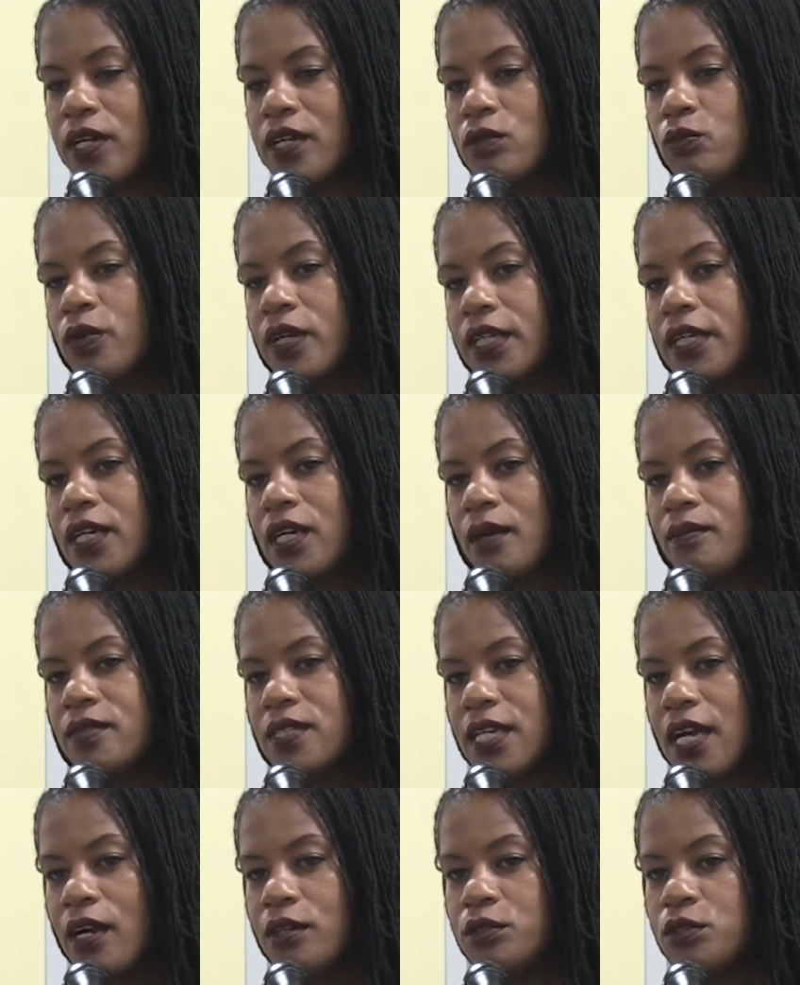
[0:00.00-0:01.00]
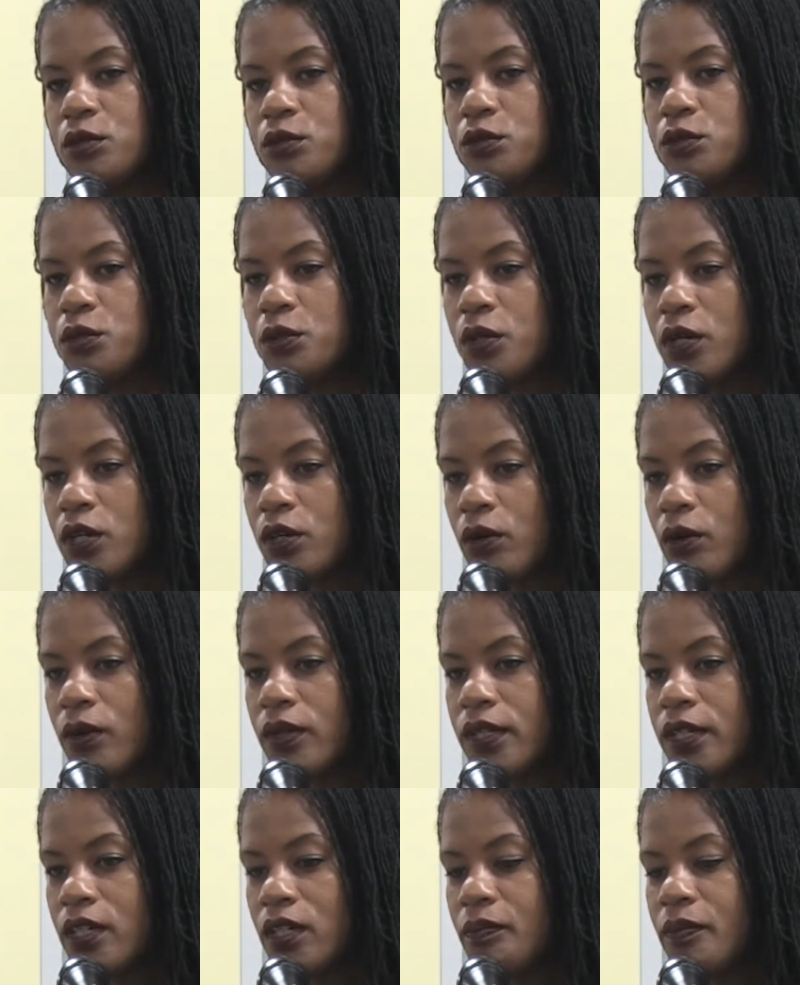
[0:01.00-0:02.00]
it really comes down to you can grow
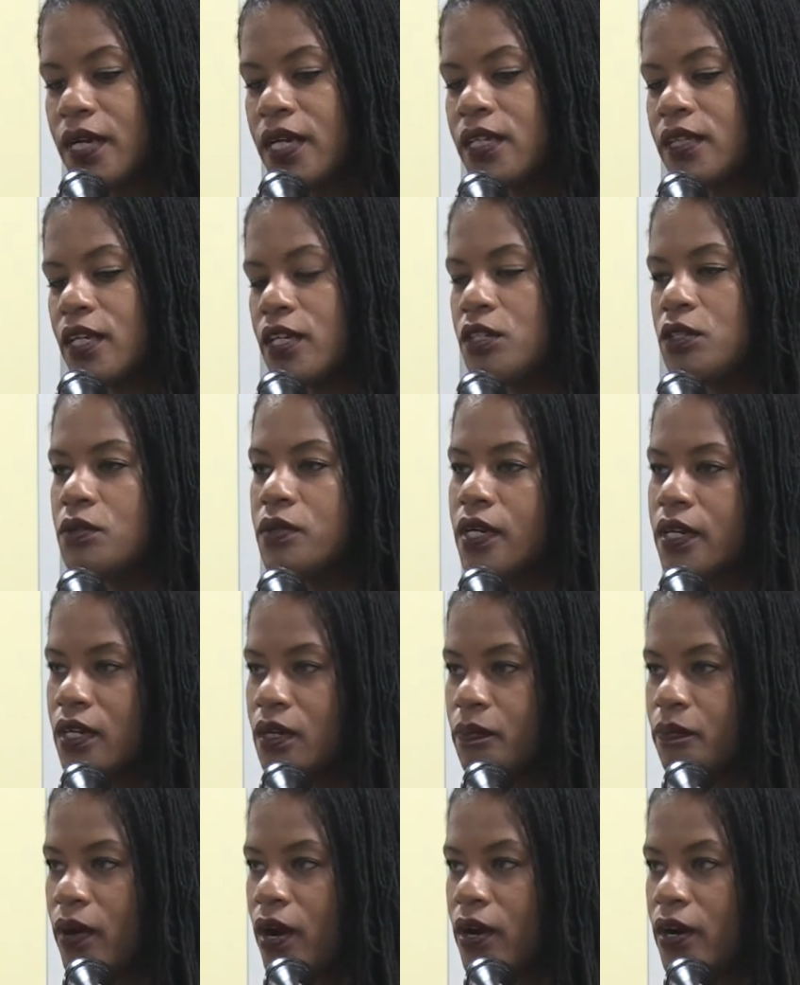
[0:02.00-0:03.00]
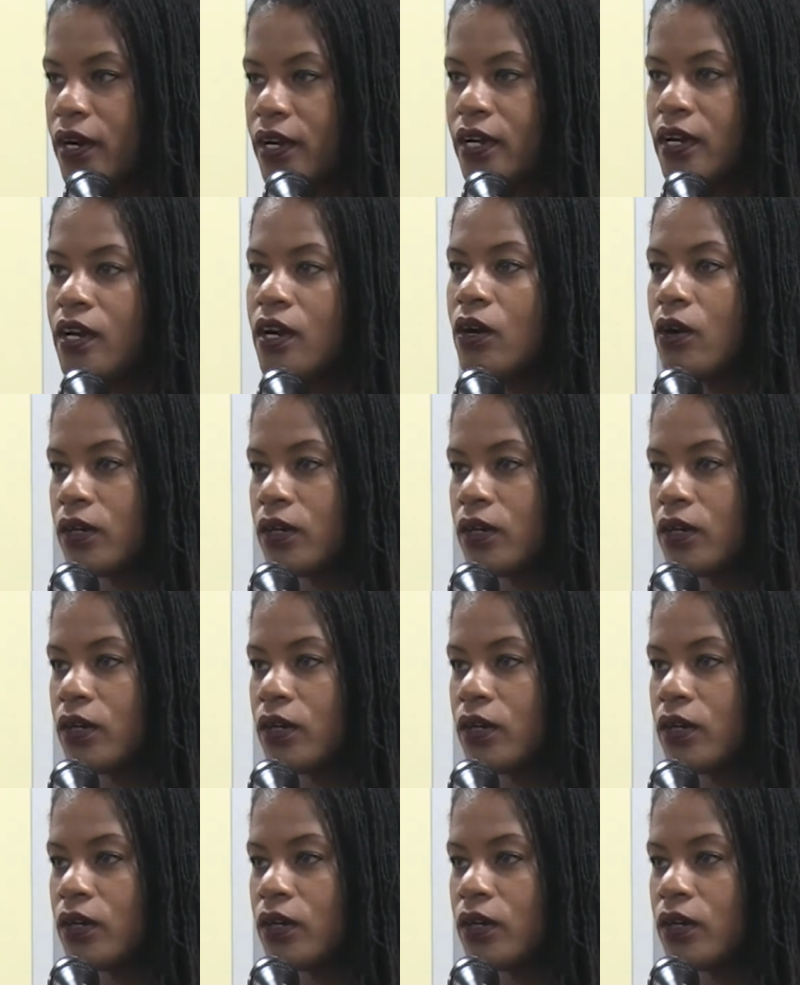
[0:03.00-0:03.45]
a little bit, then you get a park,